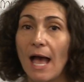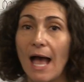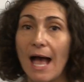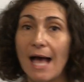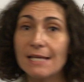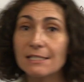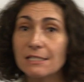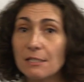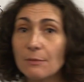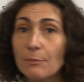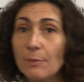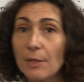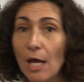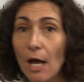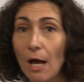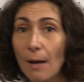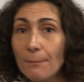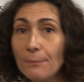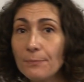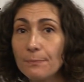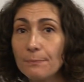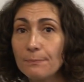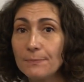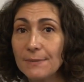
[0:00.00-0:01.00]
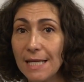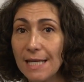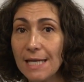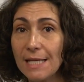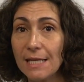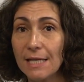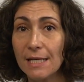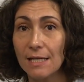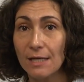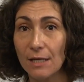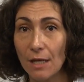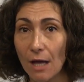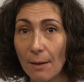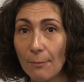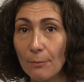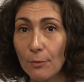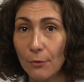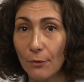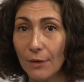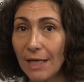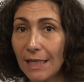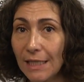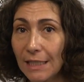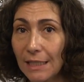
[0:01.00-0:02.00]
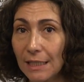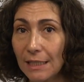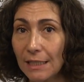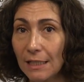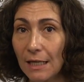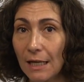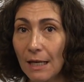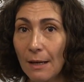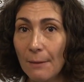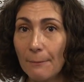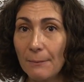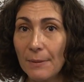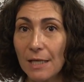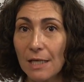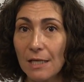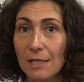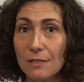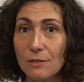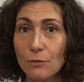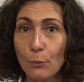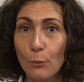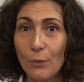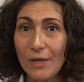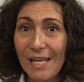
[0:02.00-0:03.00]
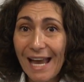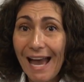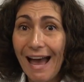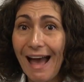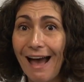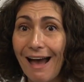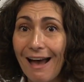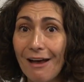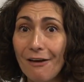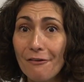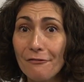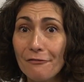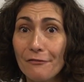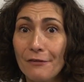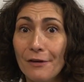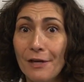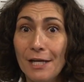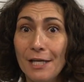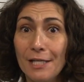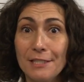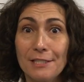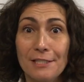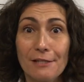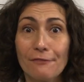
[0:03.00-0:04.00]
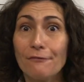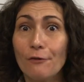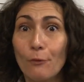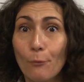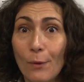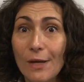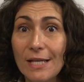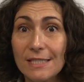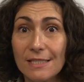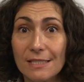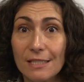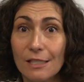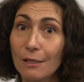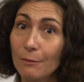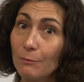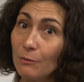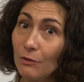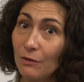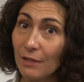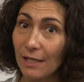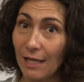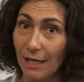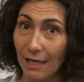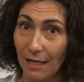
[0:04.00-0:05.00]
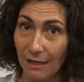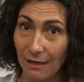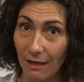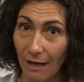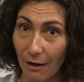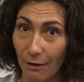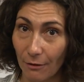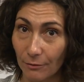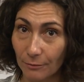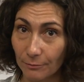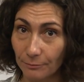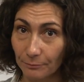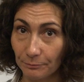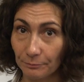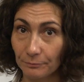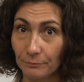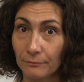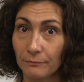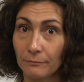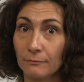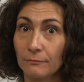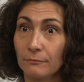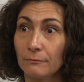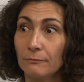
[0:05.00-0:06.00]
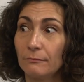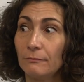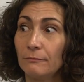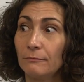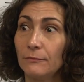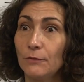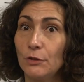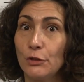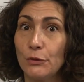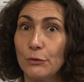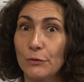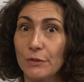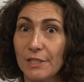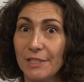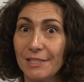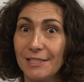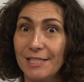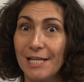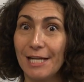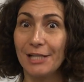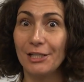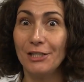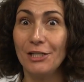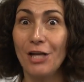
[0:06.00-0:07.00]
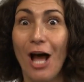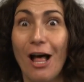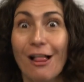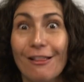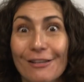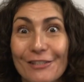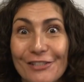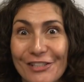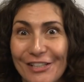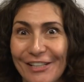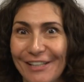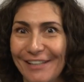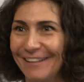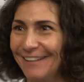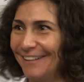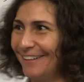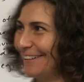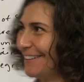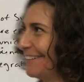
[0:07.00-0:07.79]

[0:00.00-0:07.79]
has to be updated and upgraded, because we have different ways to communicate now using technology.